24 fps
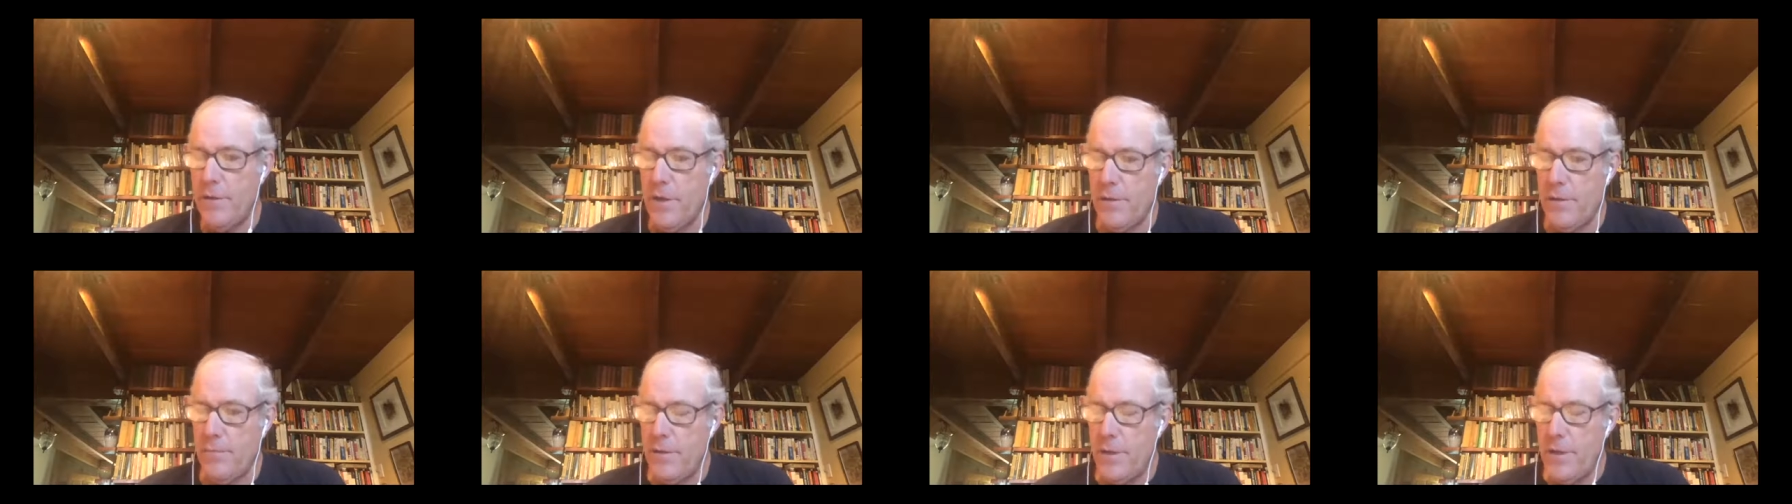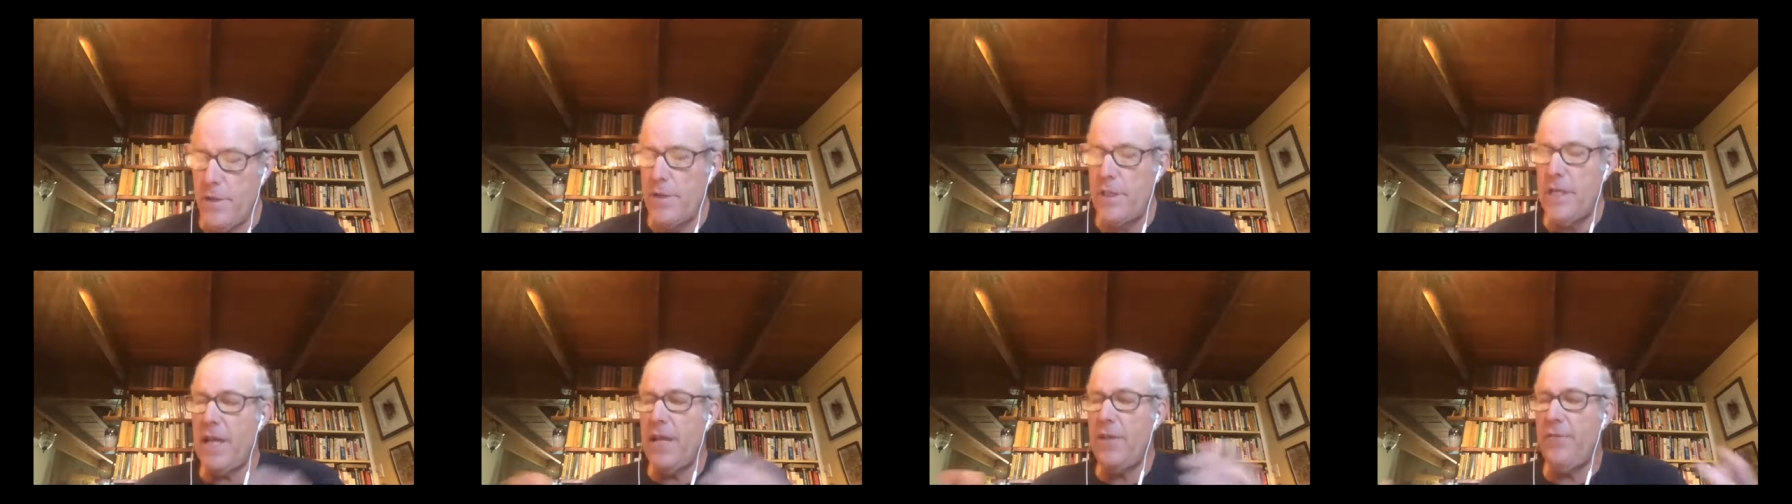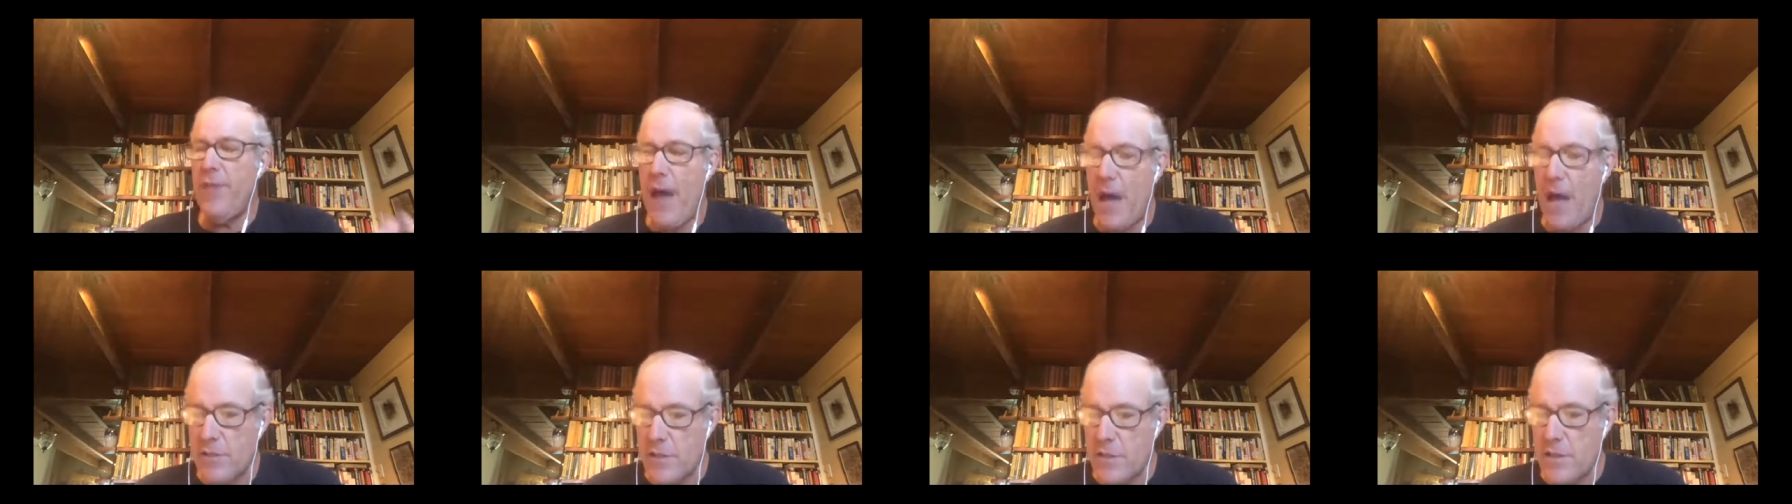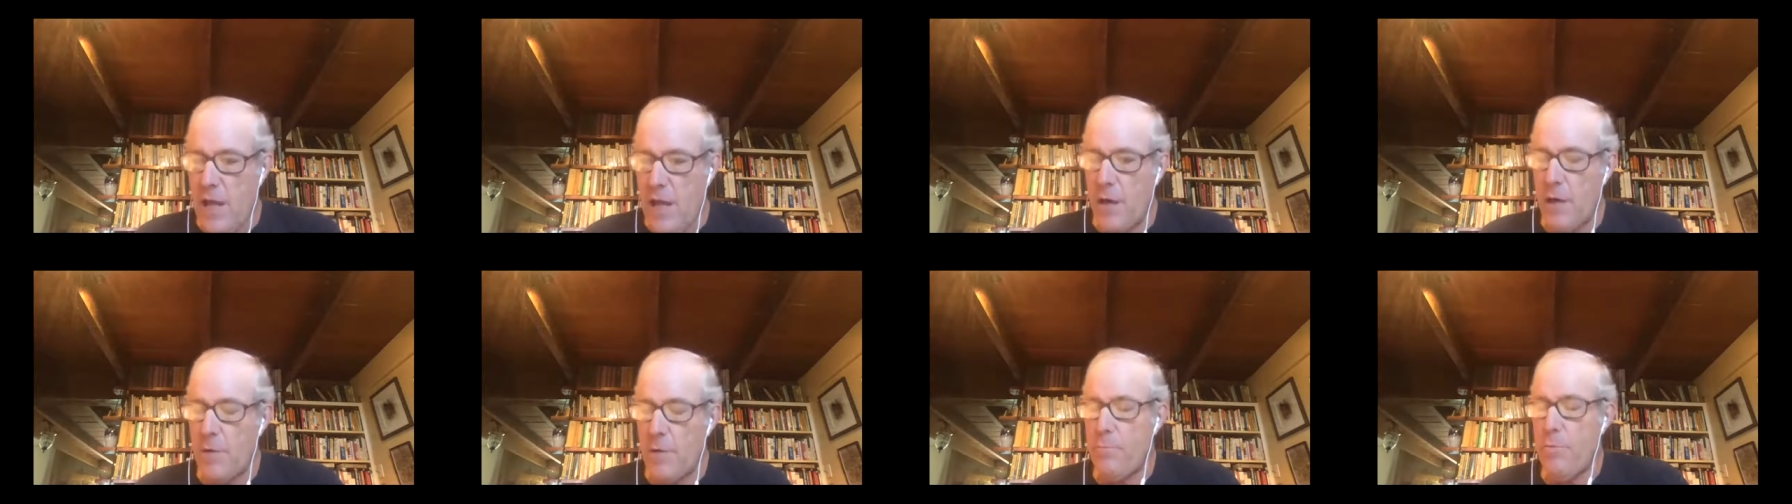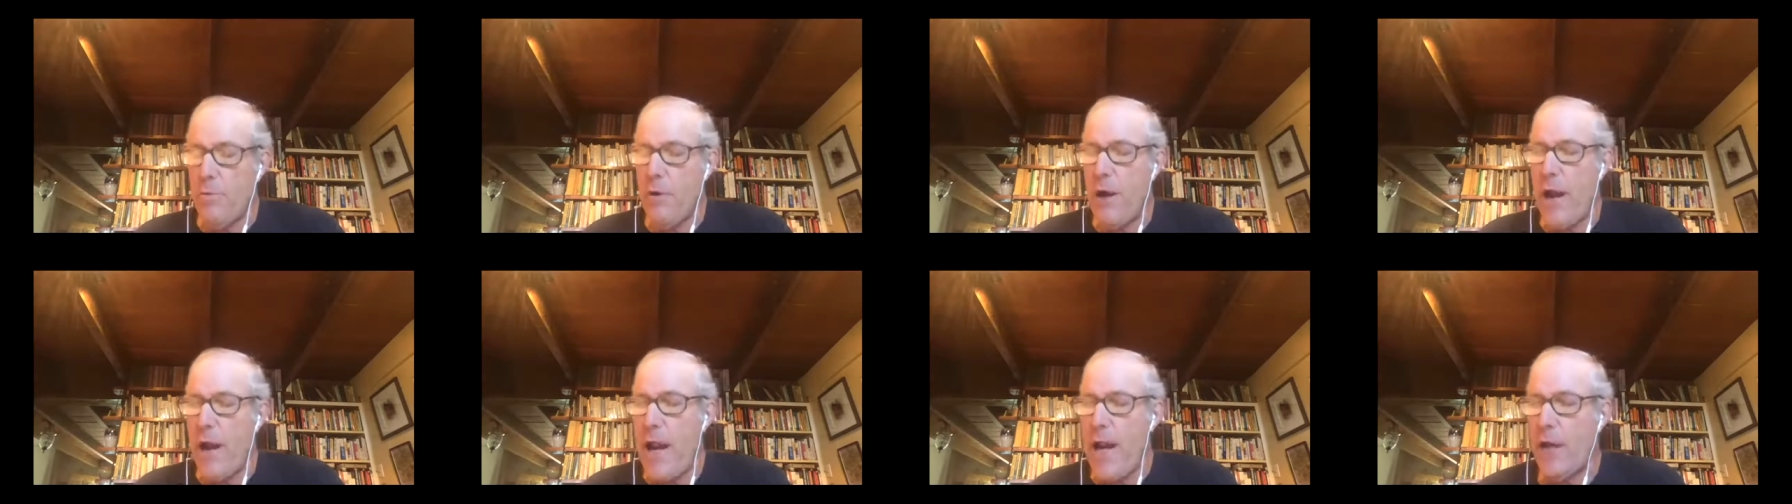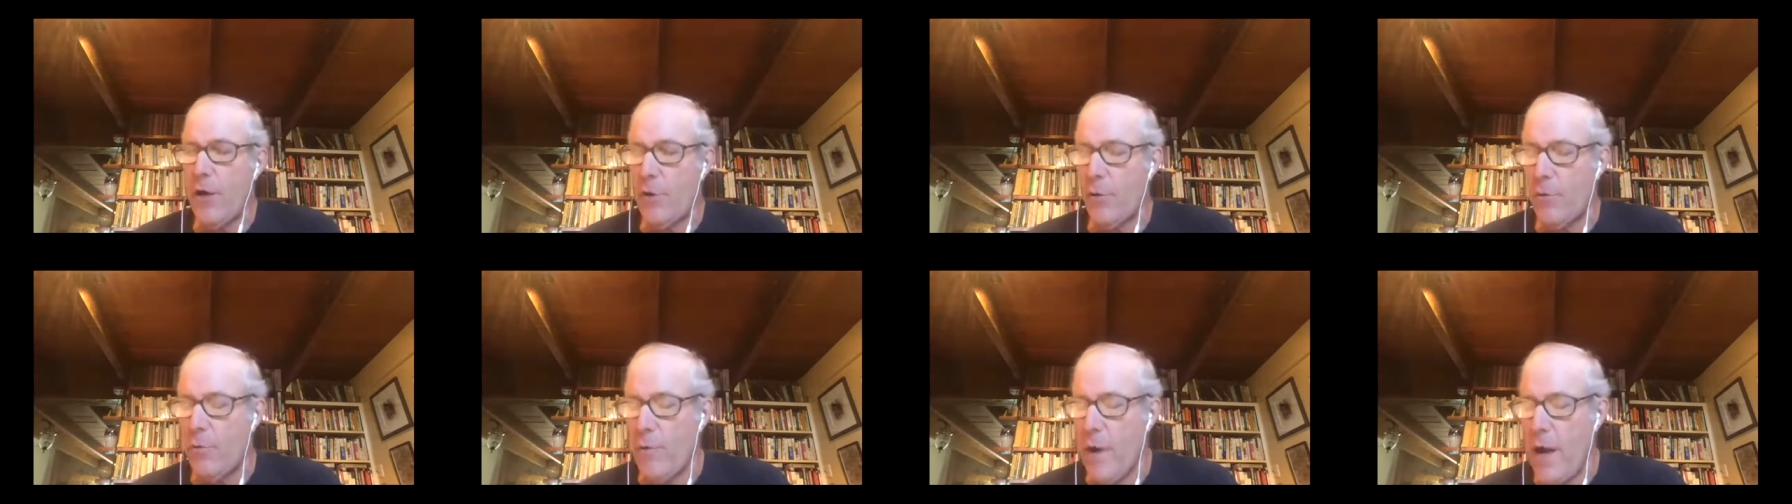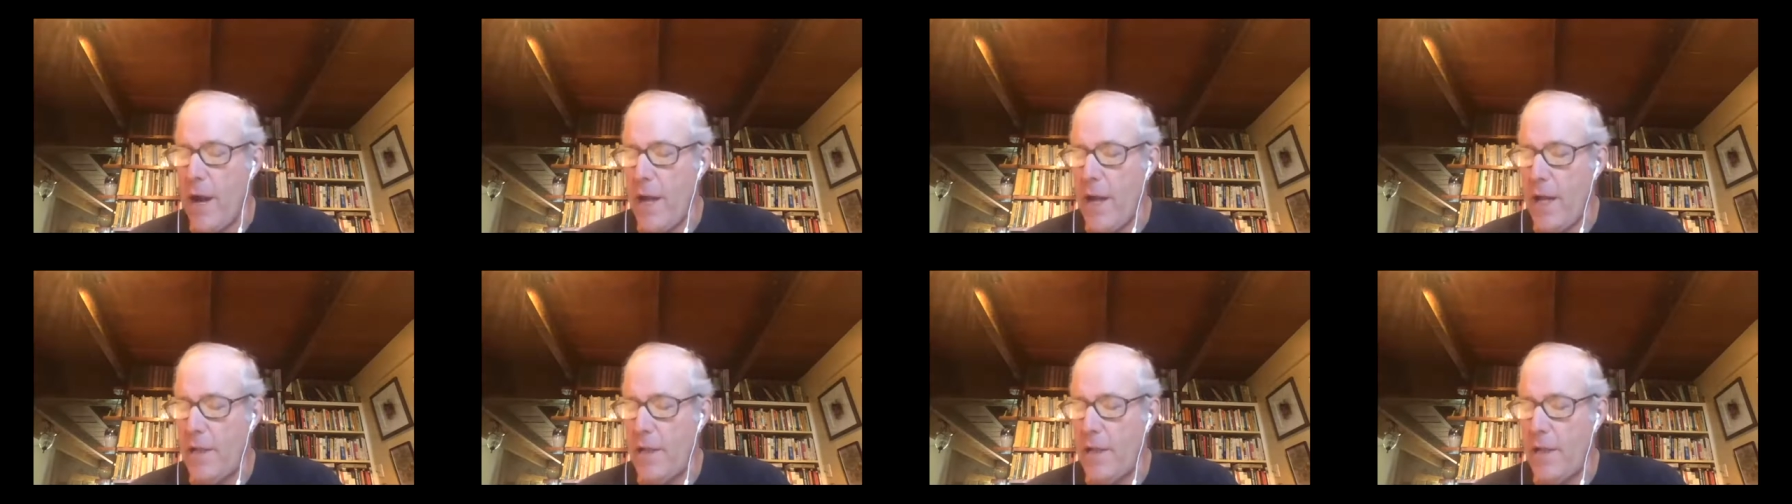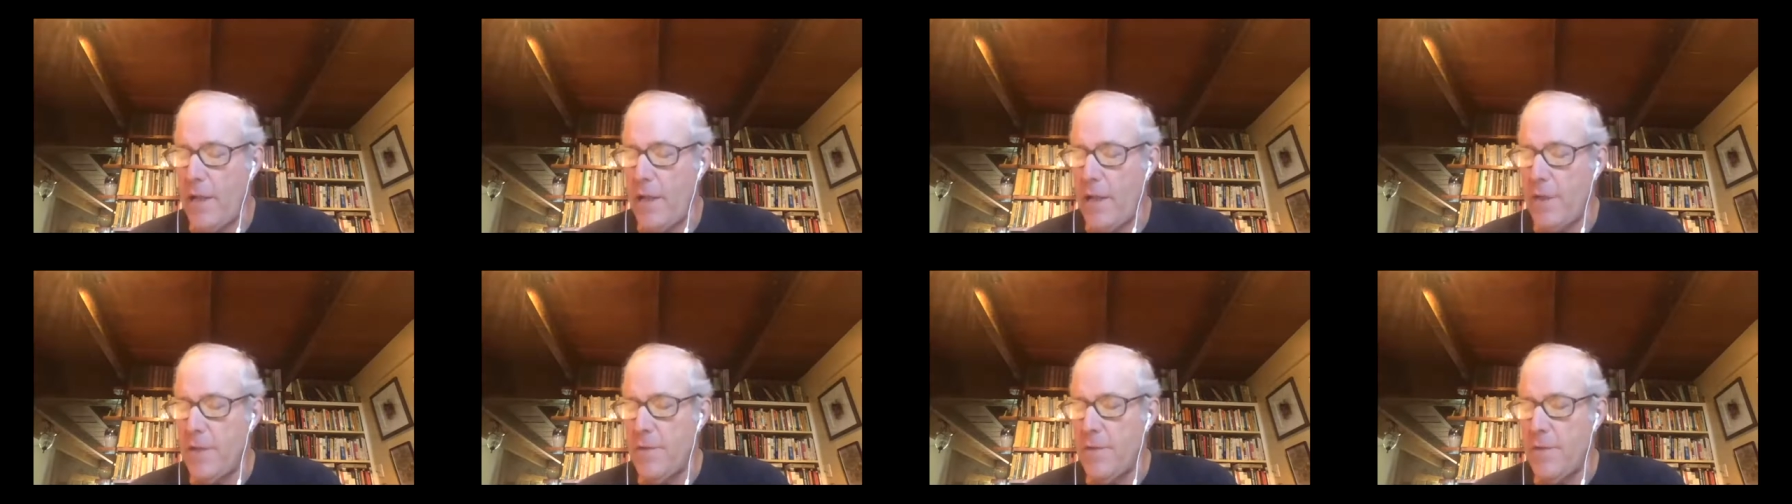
the ten thousand dollar per acre range